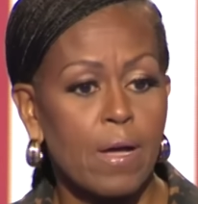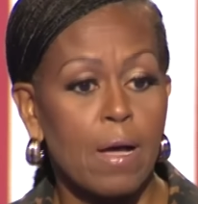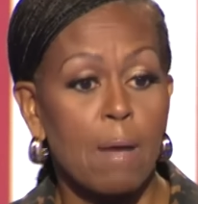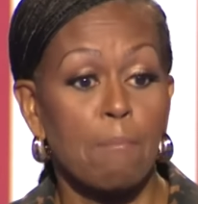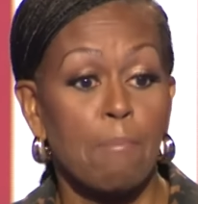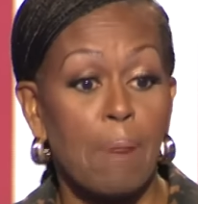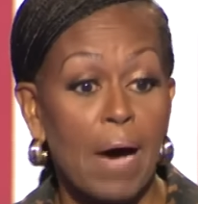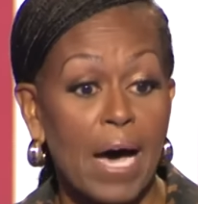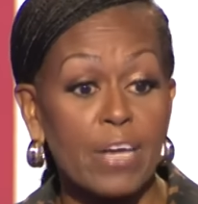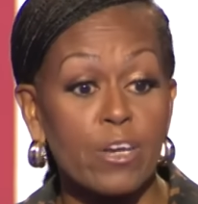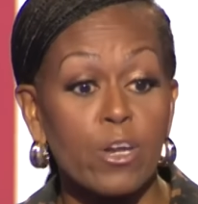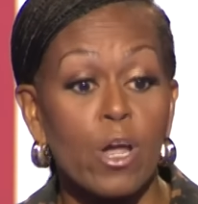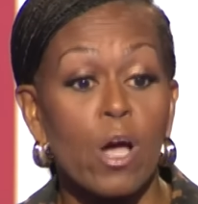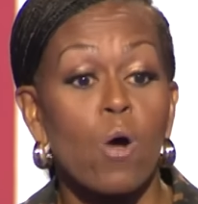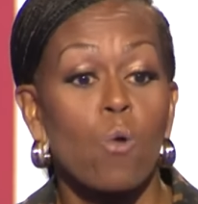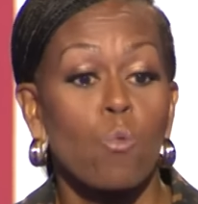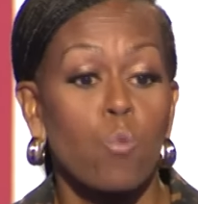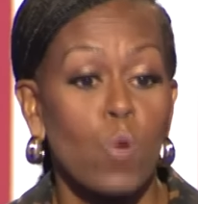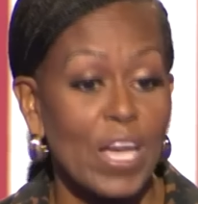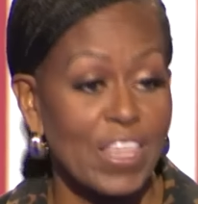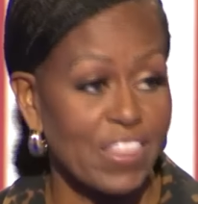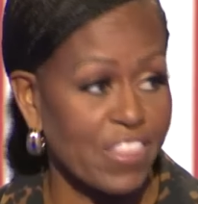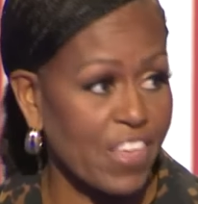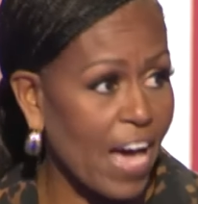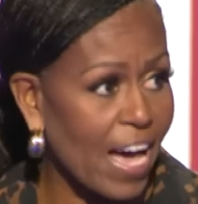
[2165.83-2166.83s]
but
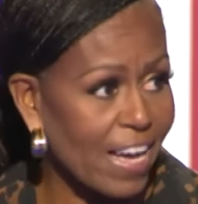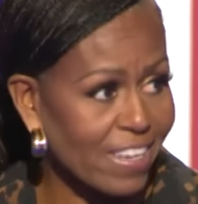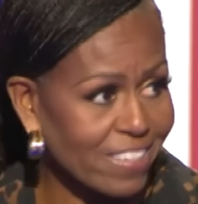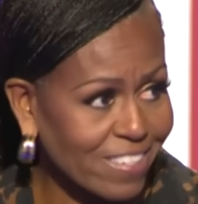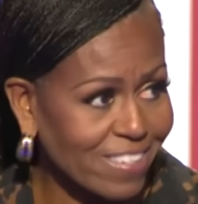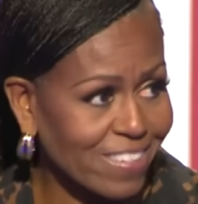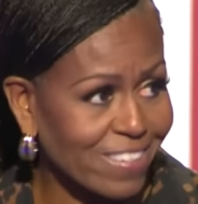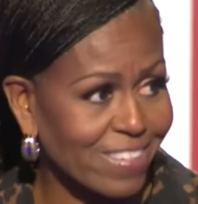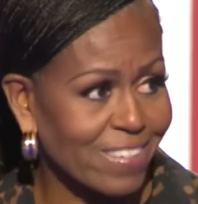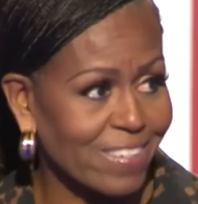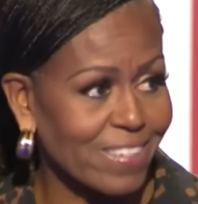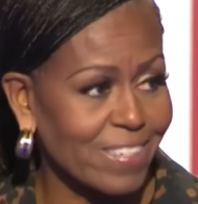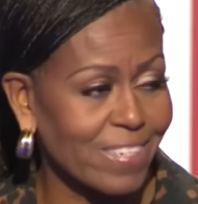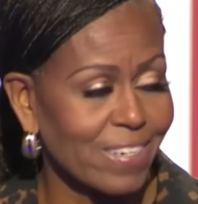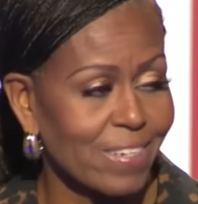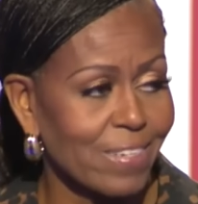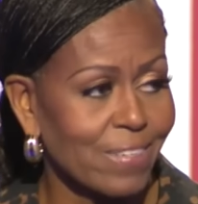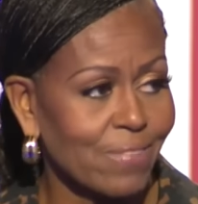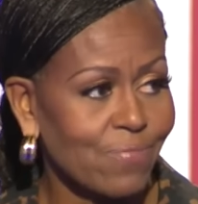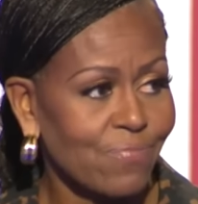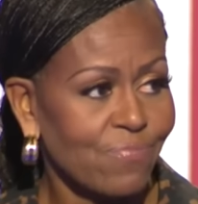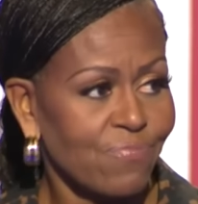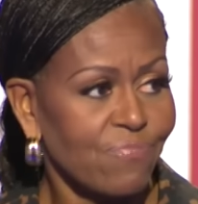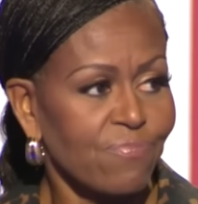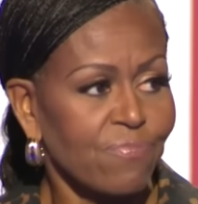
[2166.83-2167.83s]
with us.
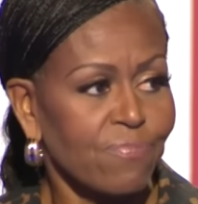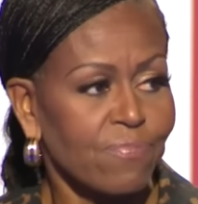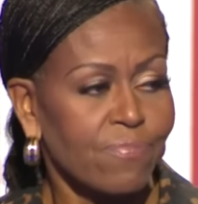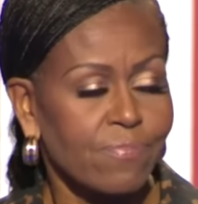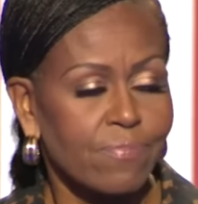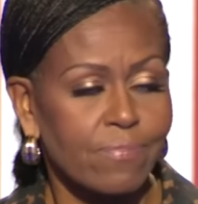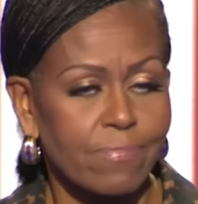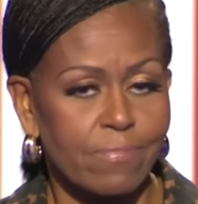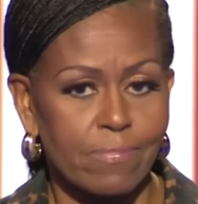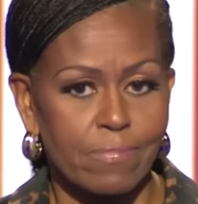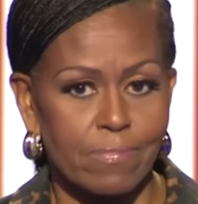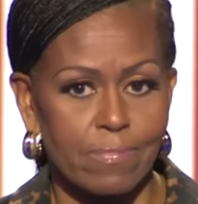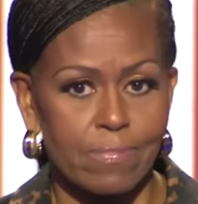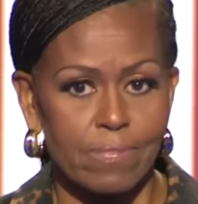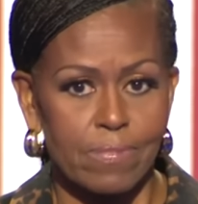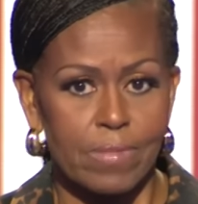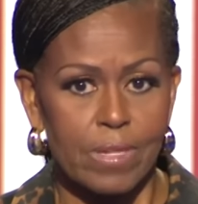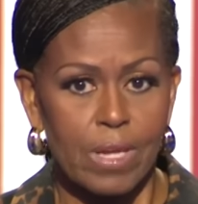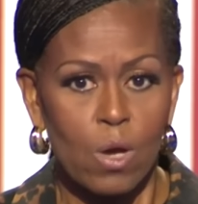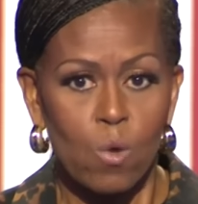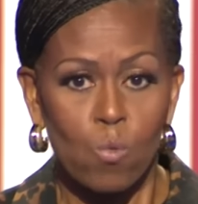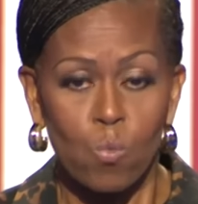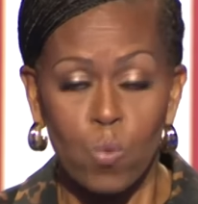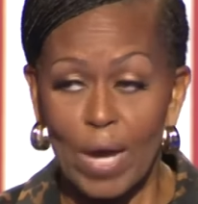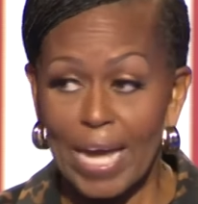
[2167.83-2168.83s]

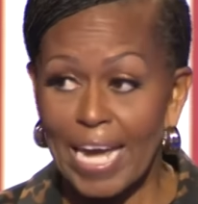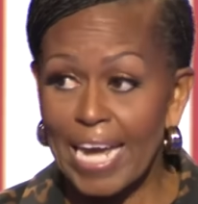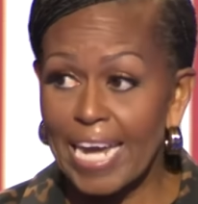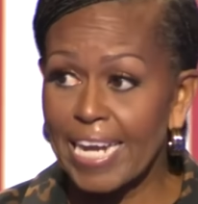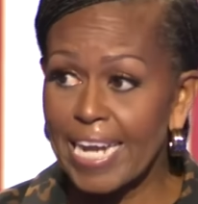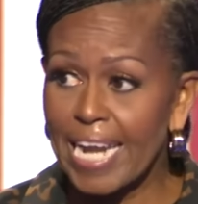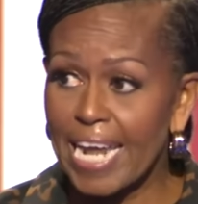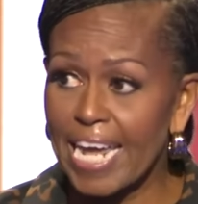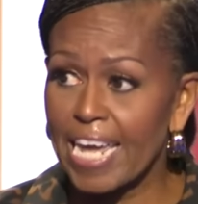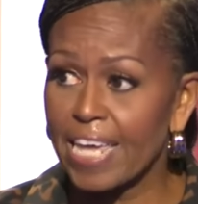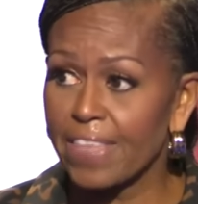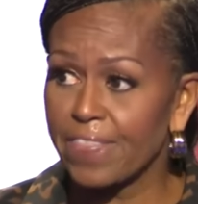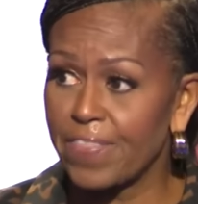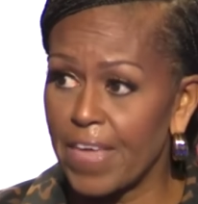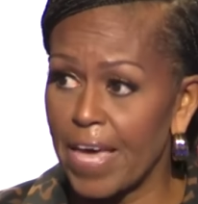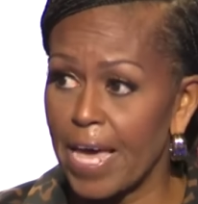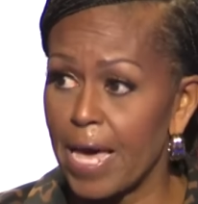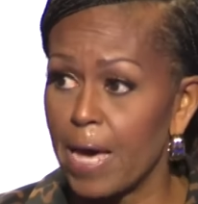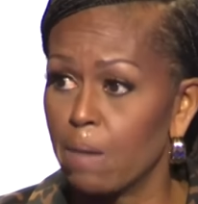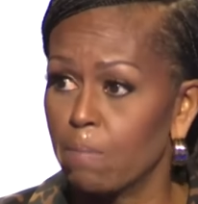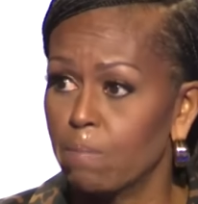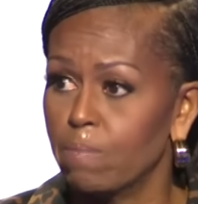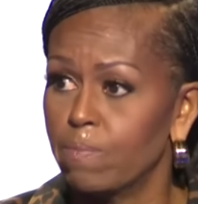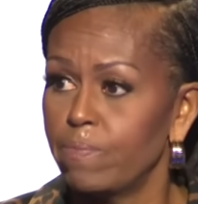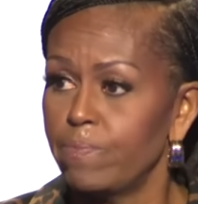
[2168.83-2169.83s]
We need
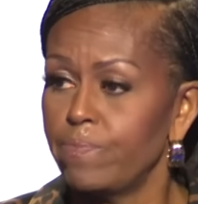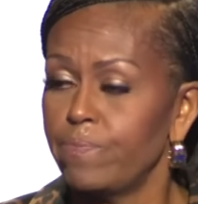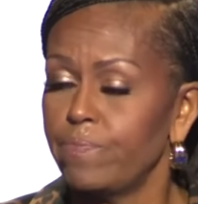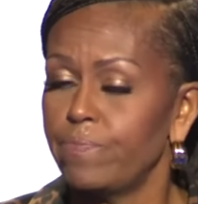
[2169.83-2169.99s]
them